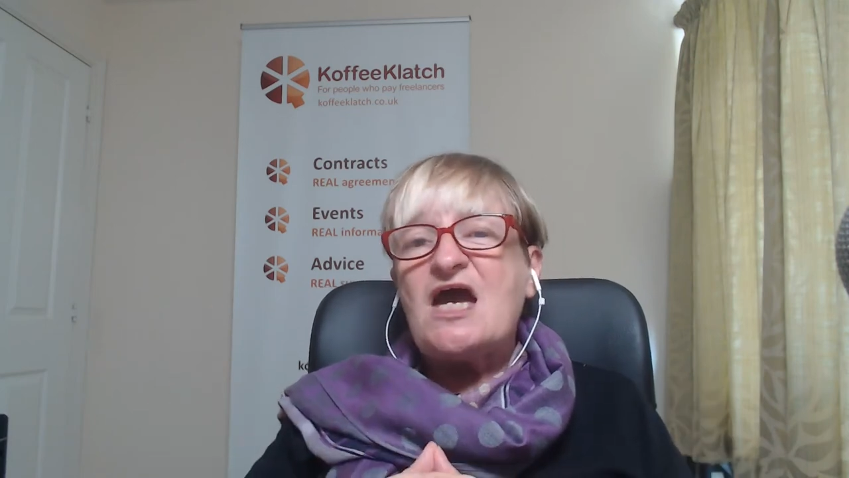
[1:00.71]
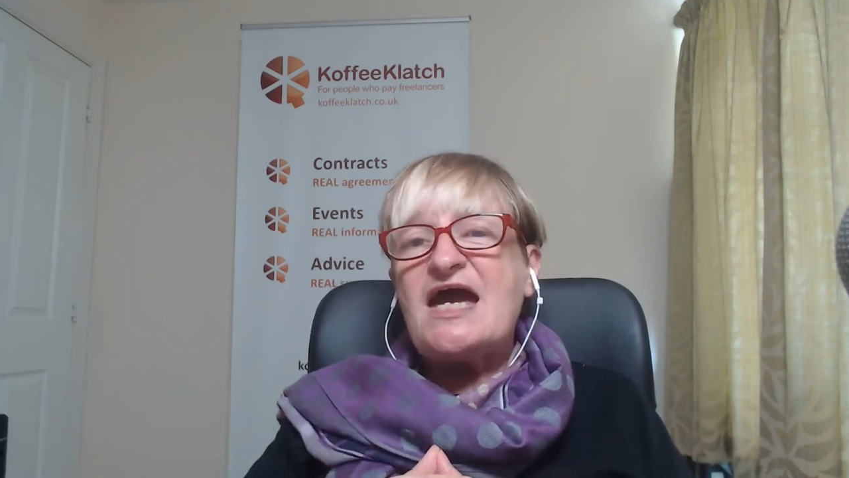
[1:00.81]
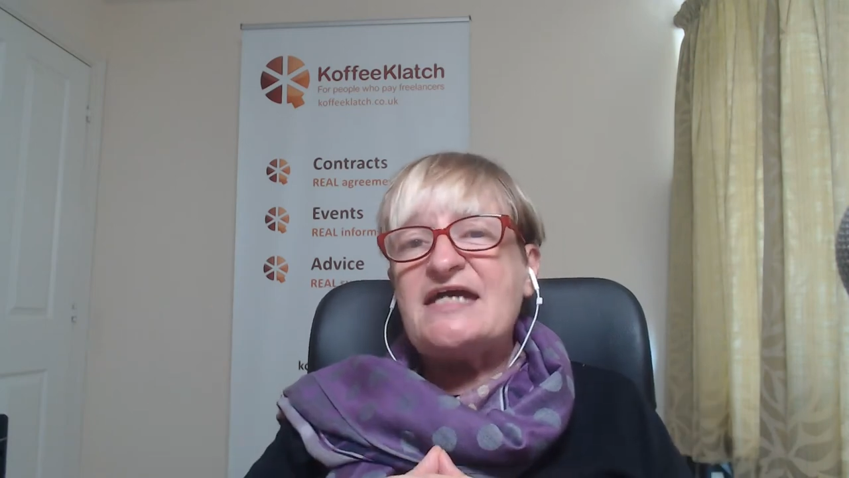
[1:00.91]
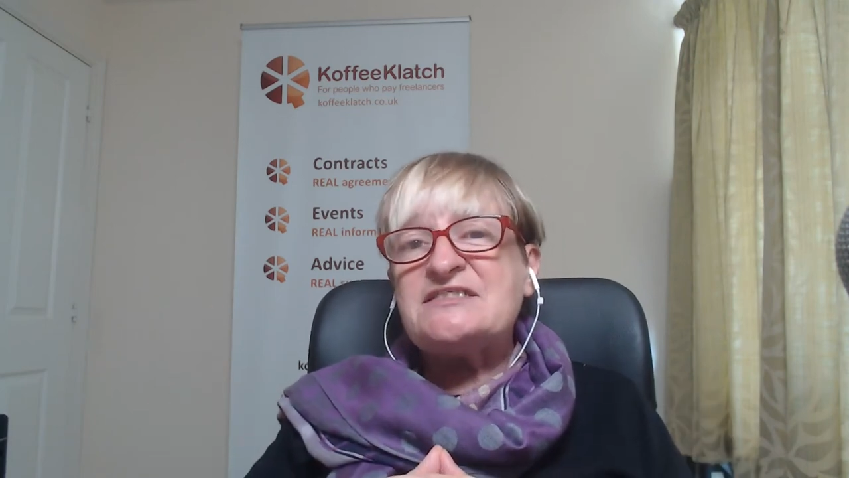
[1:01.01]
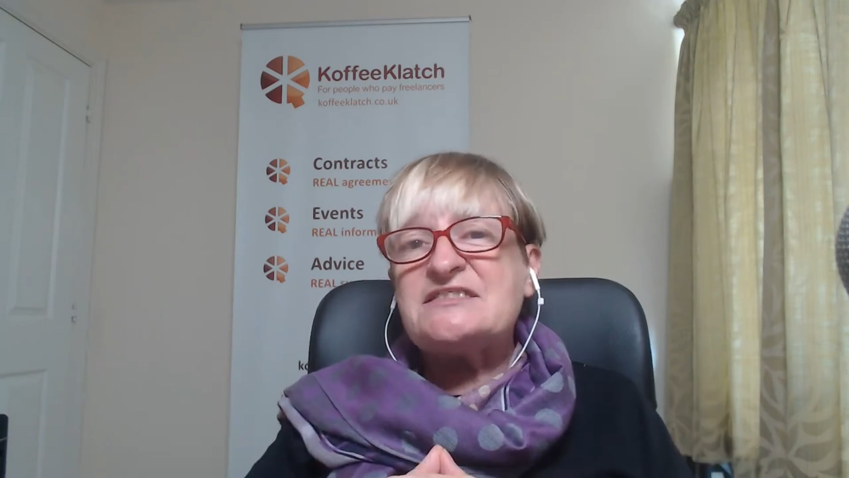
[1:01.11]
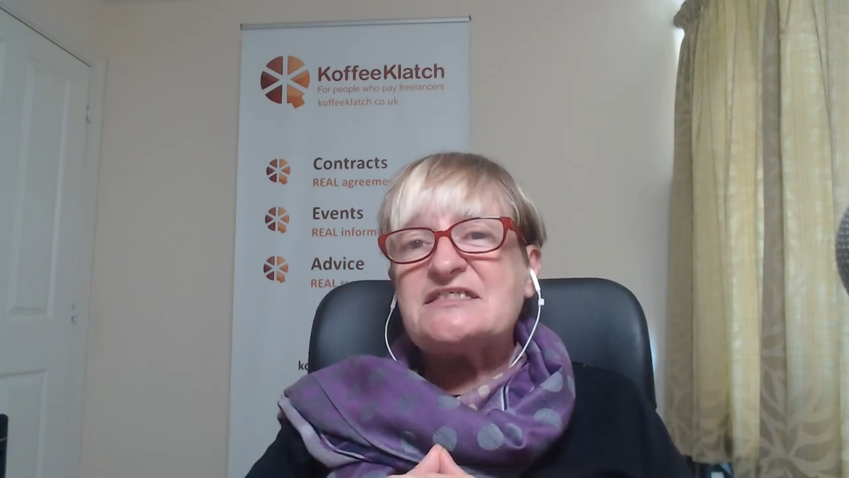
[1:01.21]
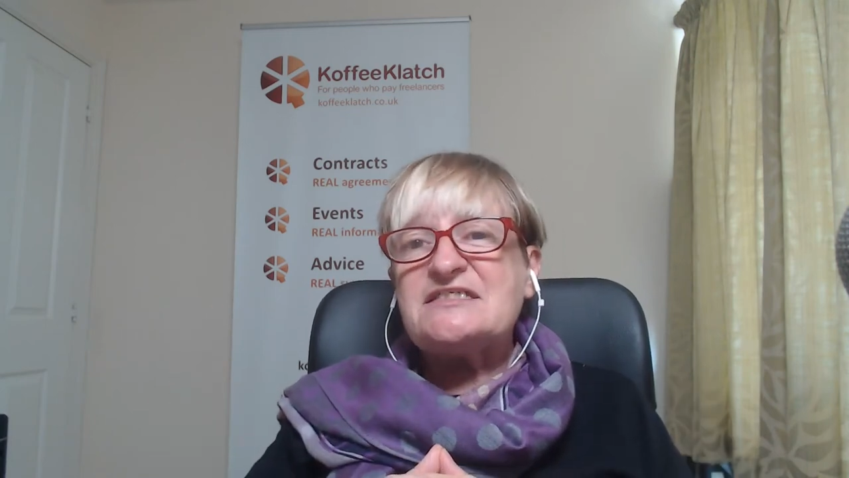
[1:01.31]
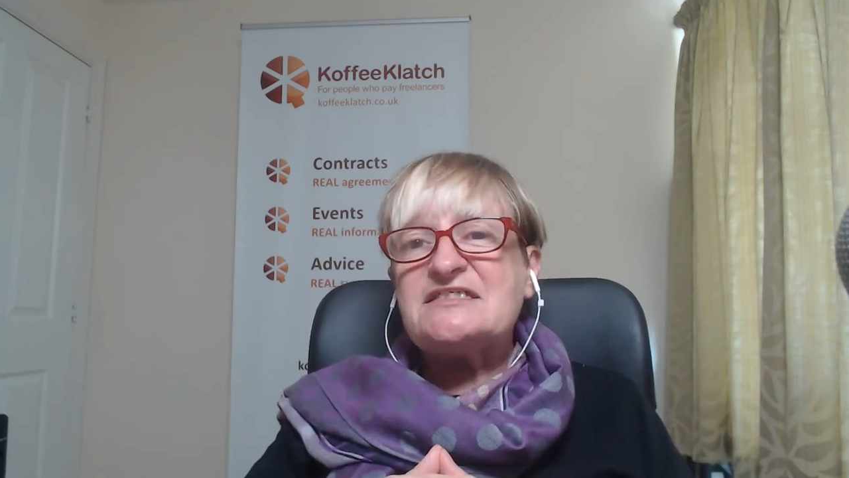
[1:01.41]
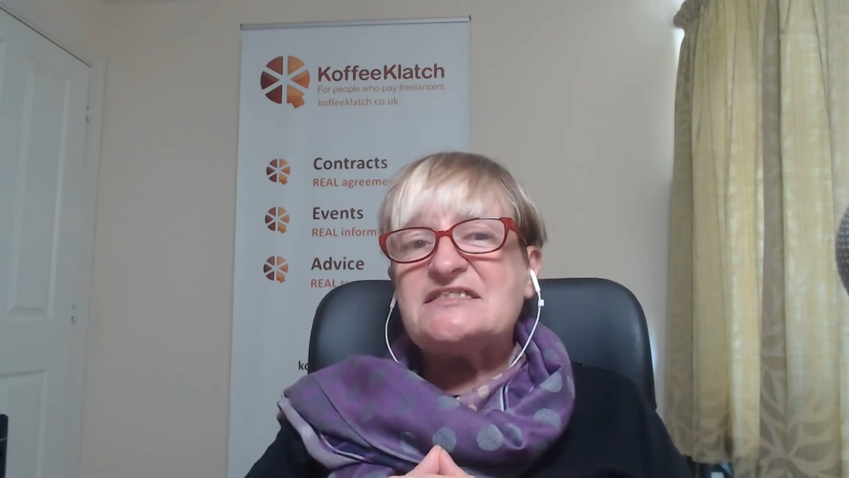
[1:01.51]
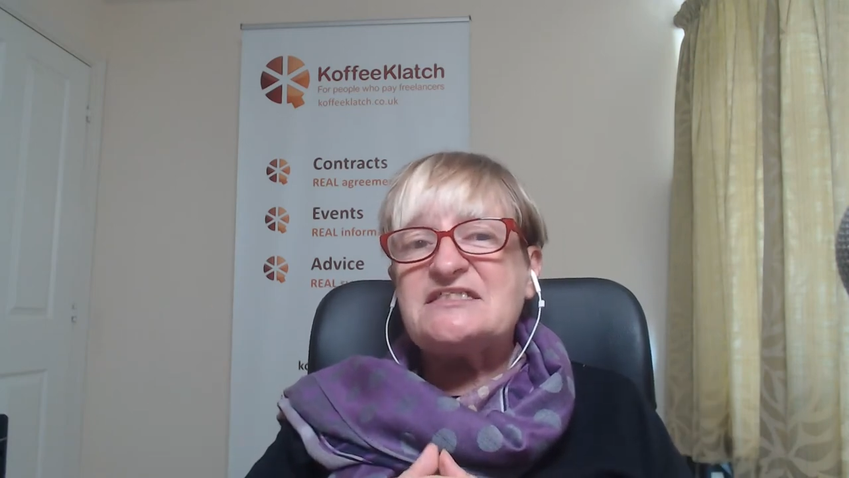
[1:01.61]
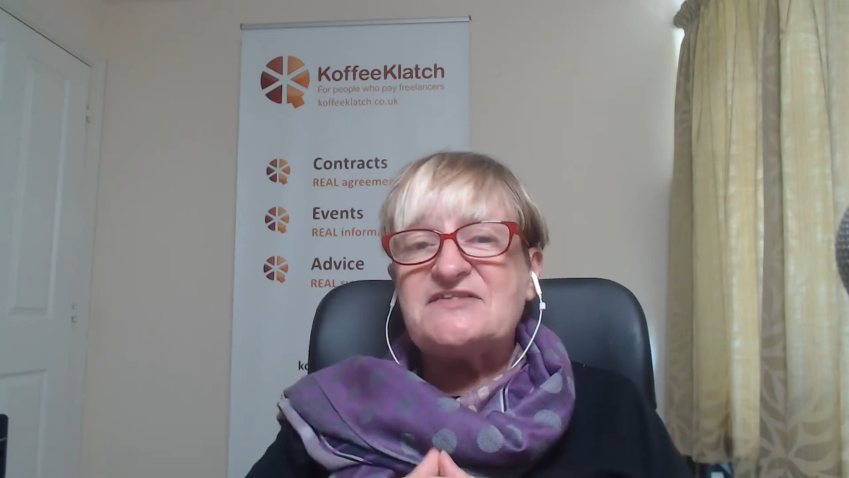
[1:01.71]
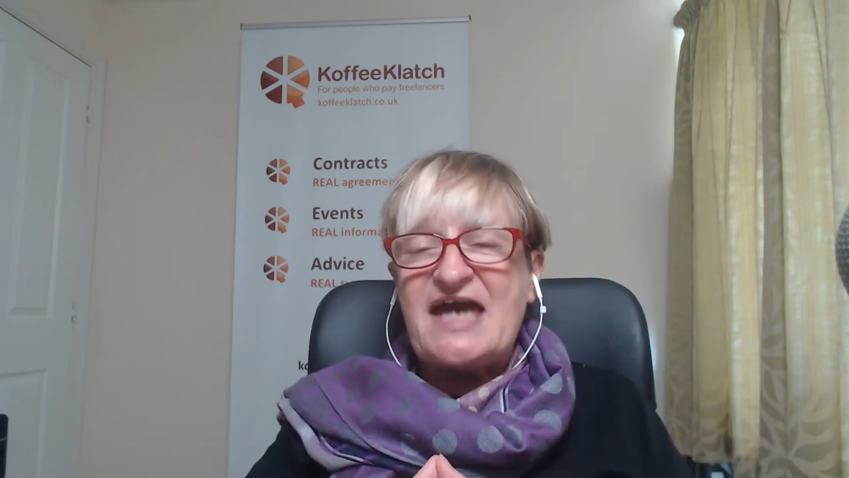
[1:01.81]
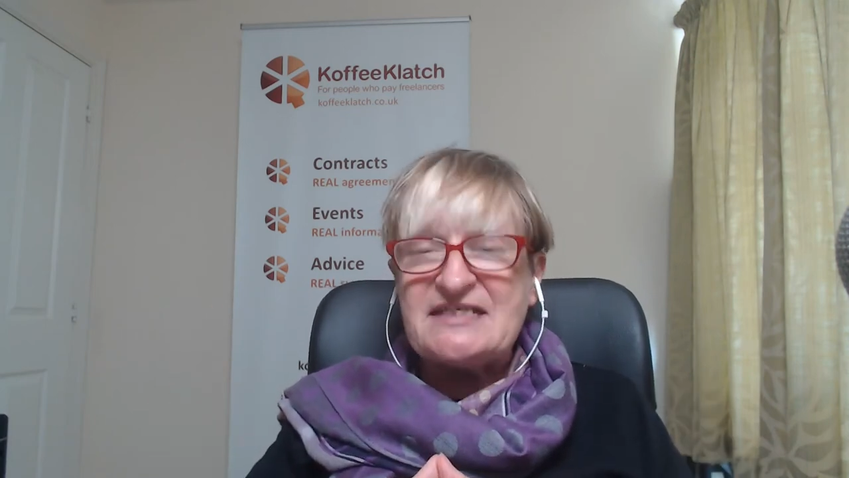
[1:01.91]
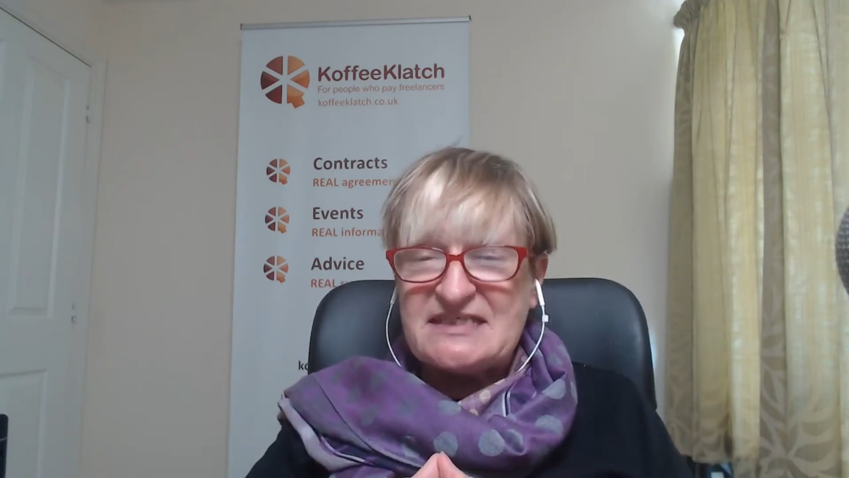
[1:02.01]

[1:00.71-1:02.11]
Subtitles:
And to that